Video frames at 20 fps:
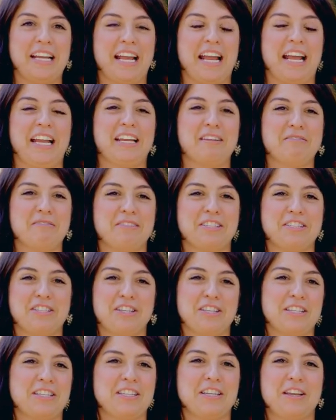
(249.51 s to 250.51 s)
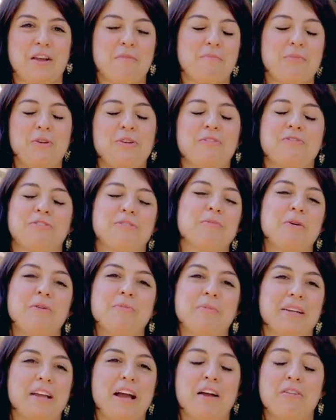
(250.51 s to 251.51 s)
and it was just a beautiful
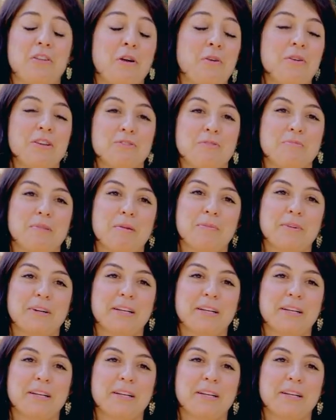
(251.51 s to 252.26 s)
moment. I will always remember it.